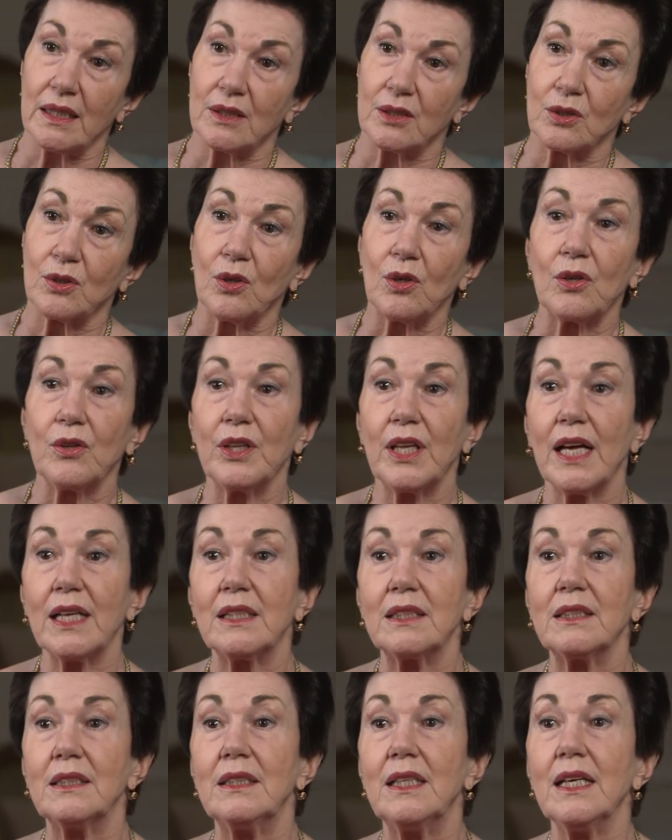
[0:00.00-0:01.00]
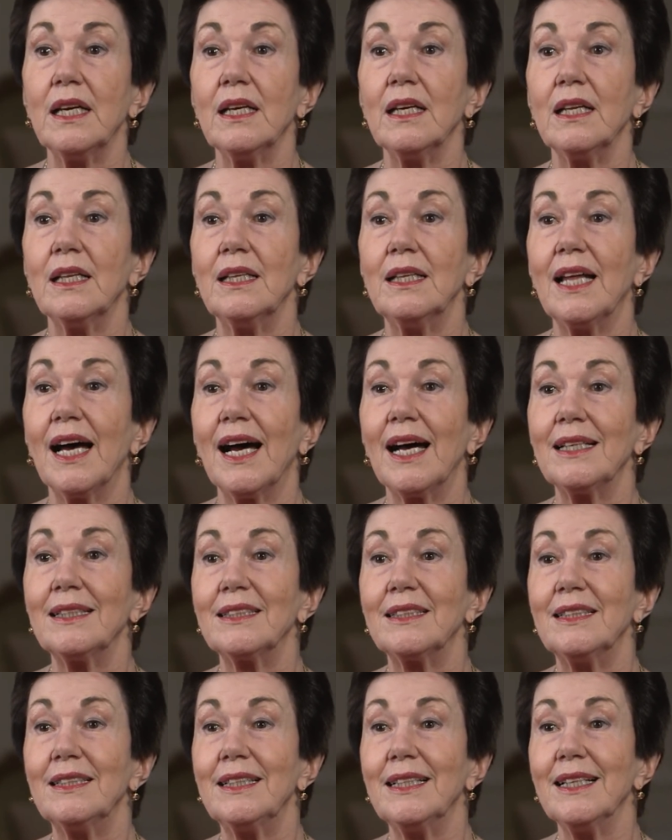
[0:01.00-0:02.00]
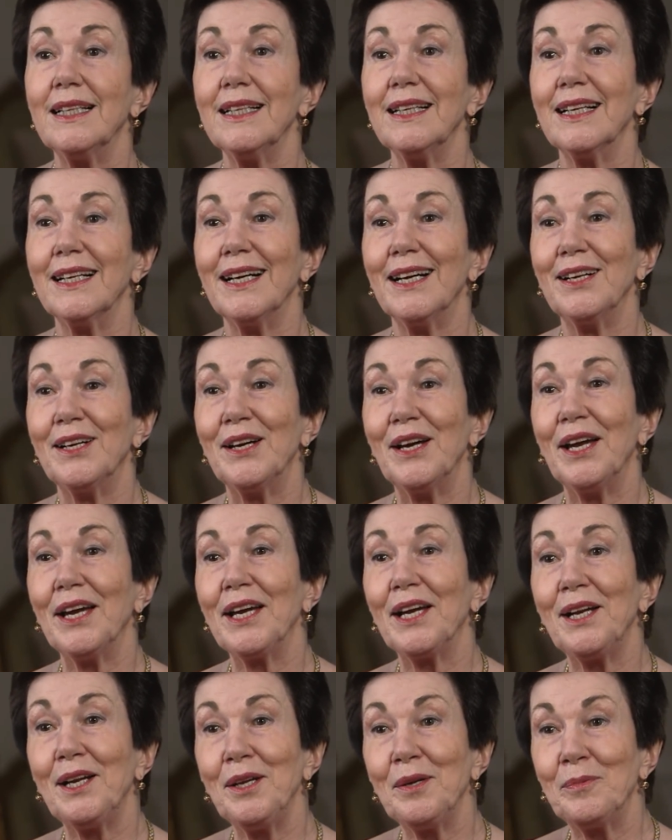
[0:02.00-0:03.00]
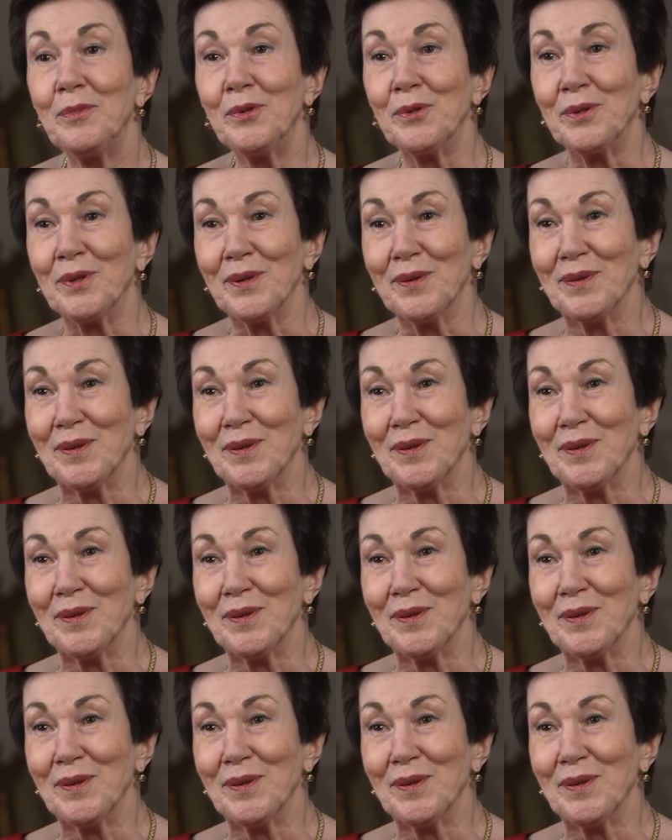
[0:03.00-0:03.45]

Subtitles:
So that's the equilibrium.